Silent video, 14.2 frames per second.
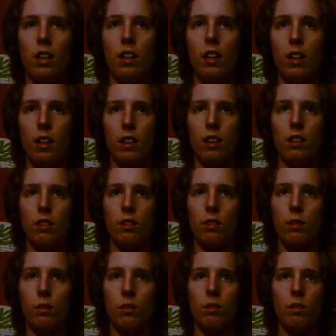uh,
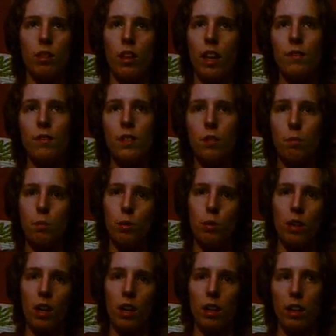life is
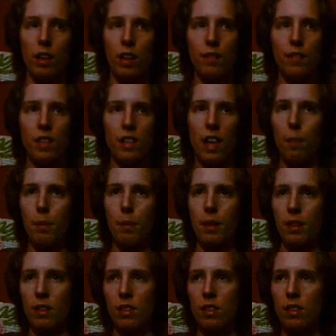Buddha, life is
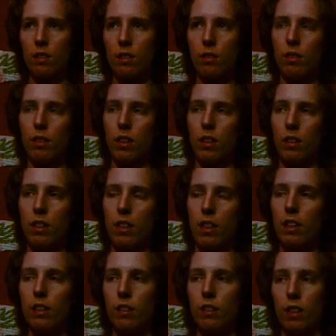happiness. Did I say
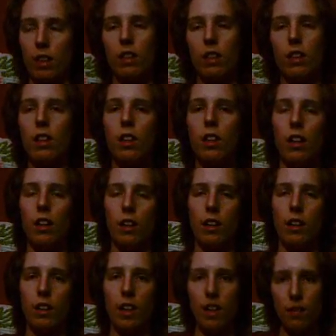that? Okay.
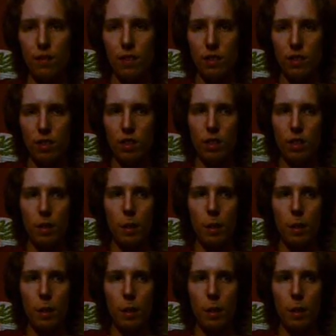Uh, life is